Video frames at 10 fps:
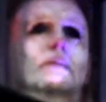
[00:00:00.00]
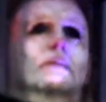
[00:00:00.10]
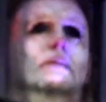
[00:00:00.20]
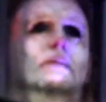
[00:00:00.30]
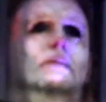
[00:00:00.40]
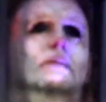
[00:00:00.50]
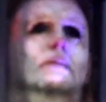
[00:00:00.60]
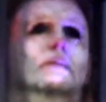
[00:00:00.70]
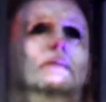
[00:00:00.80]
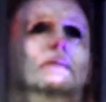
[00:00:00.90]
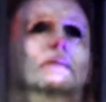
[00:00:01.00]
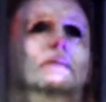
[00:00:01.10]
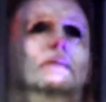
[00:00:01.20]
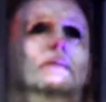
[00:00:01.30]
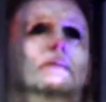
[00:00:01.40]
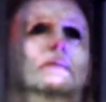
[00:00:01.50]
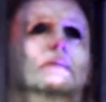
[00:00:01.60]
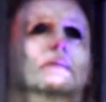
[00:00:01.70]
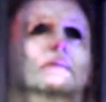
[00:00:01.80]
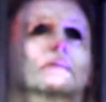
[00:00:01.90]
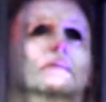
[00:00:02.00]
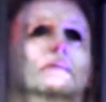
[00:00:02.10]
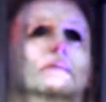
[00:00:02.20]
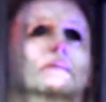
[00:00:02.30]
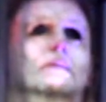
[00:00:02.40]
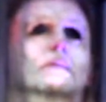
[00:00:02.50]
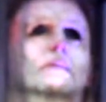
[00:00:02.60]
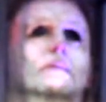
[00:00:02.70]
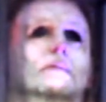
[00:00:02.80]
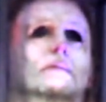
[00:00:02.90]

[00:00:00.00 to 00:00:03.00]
[no speech]